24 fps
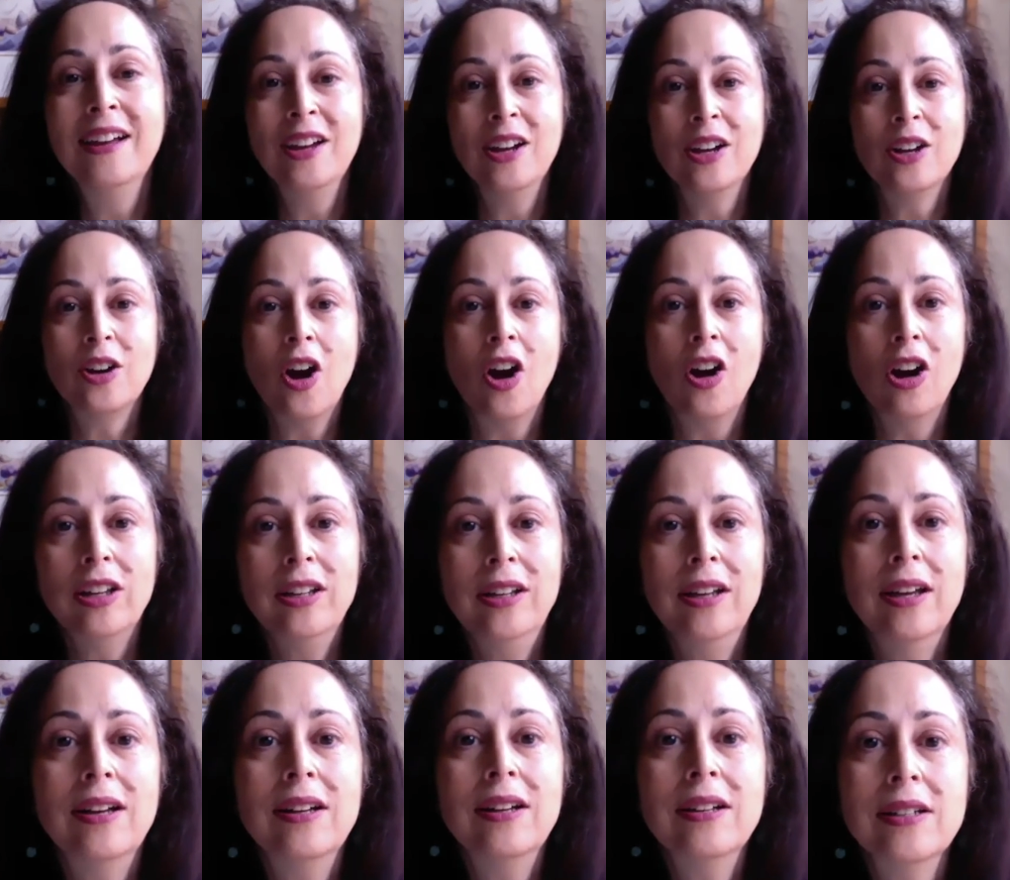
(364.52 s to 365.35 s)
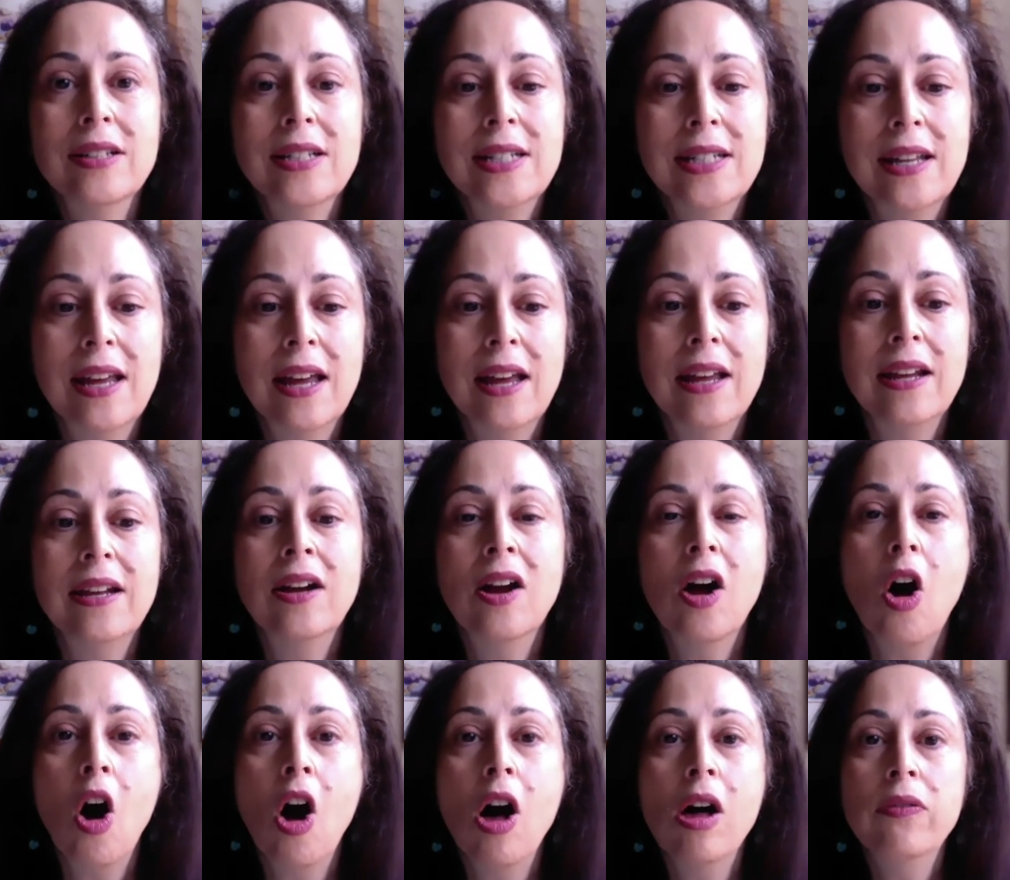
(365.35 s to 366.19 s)
Carl Jung said,
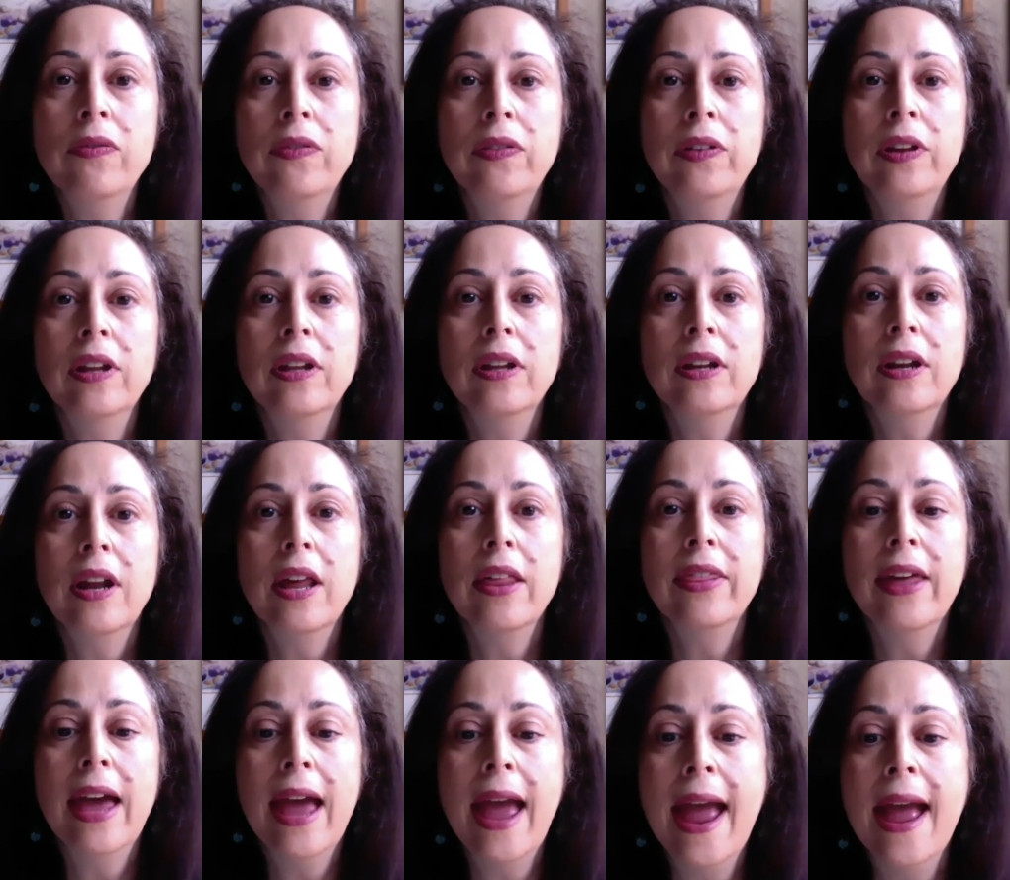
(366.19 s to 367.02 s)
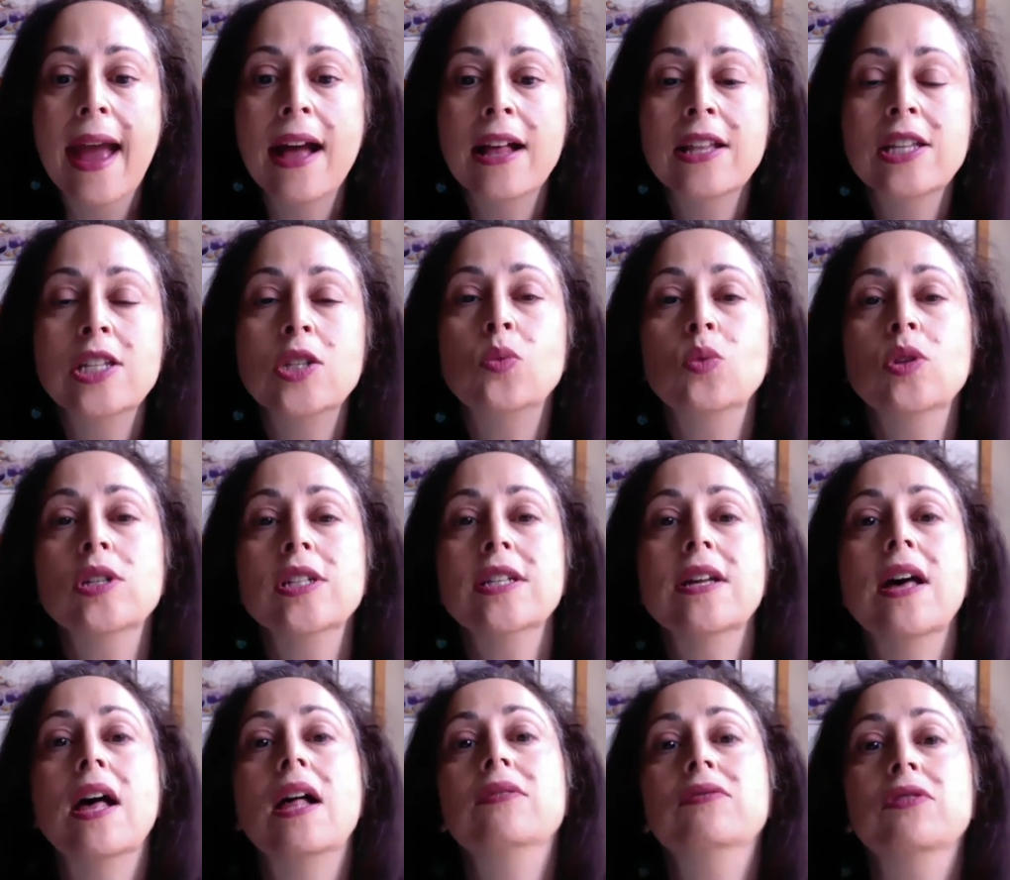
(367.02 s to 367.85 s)
often the hands will
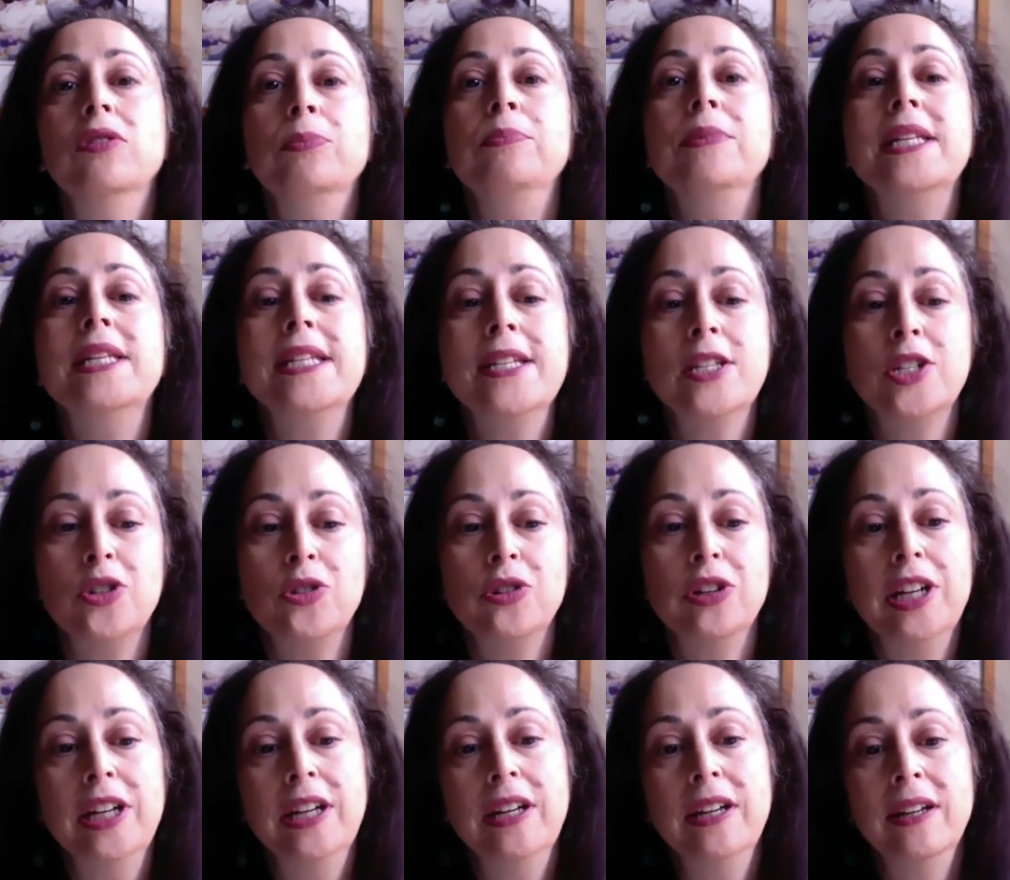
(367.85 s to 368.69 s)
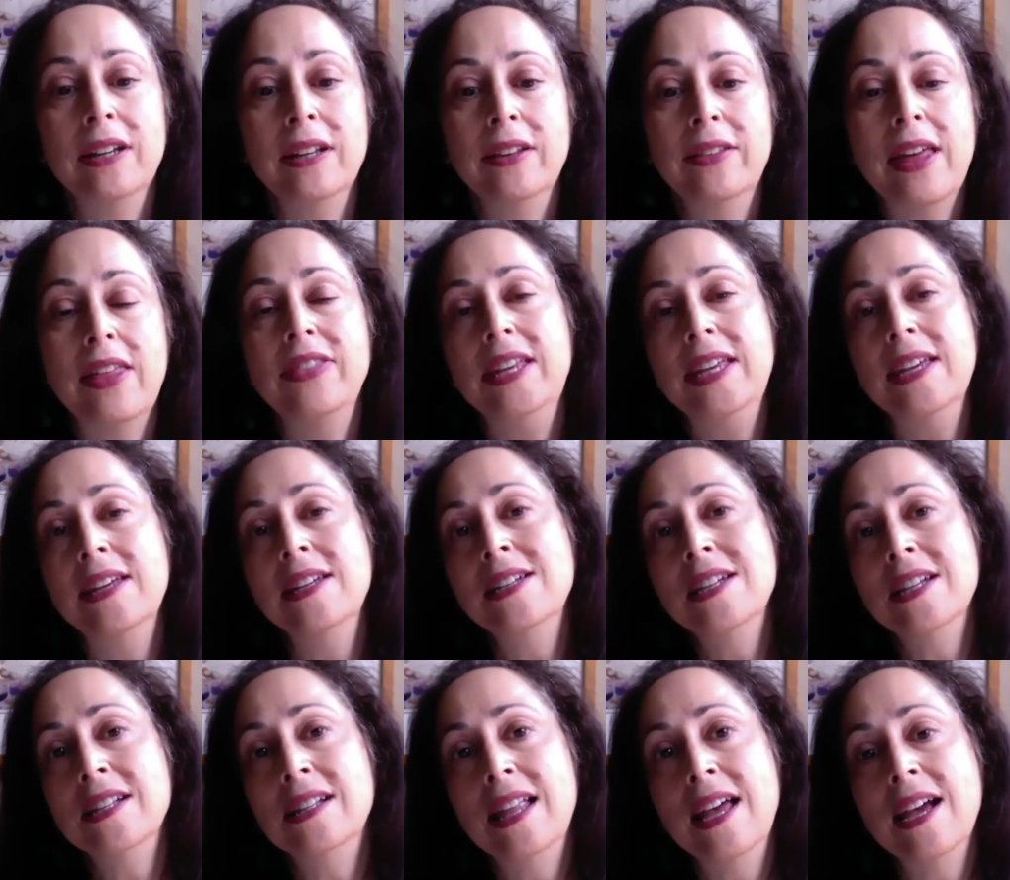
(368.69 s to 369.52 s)
solve a mystery that the
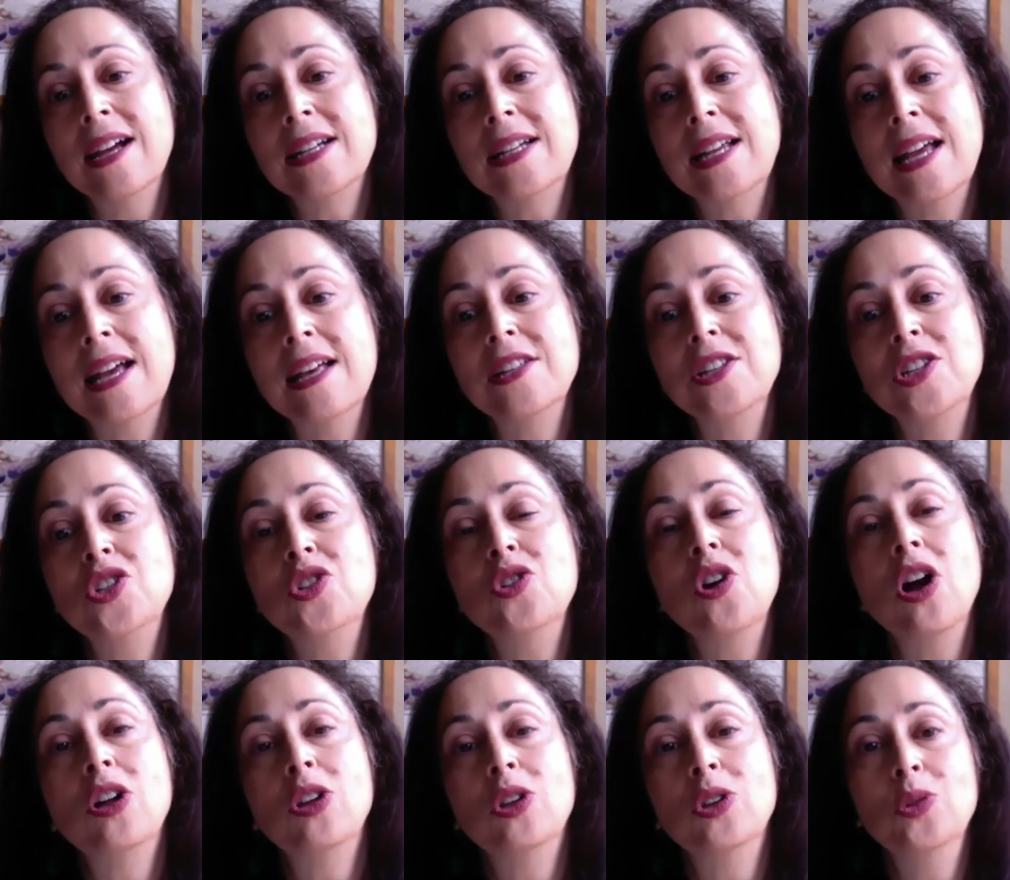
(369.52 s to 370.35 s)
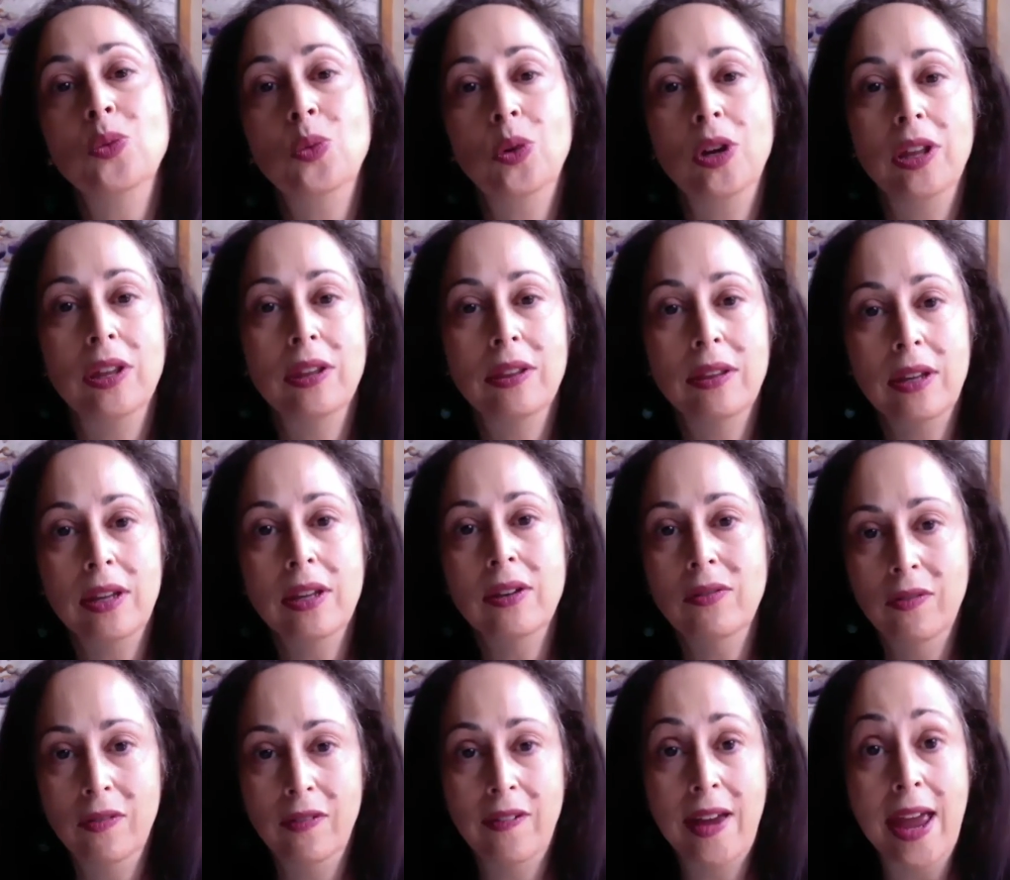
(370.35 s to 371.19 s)
intellect has struggled with
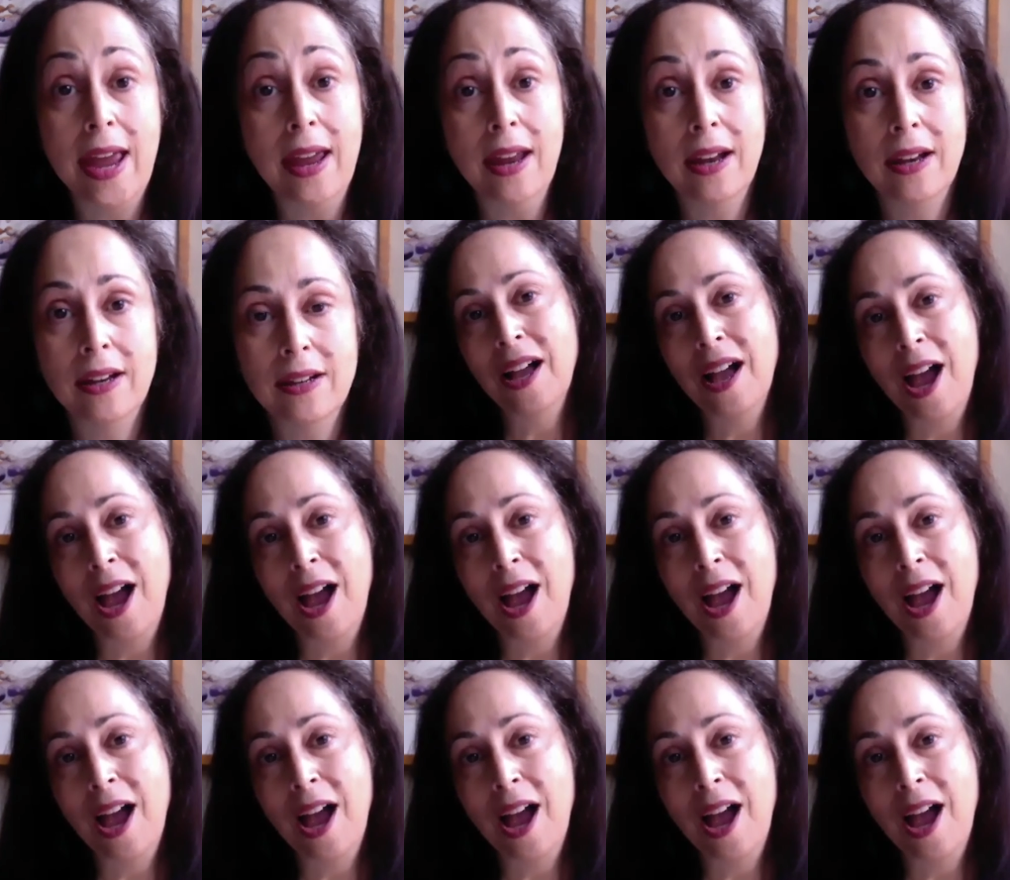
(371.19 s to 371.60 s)
in vain.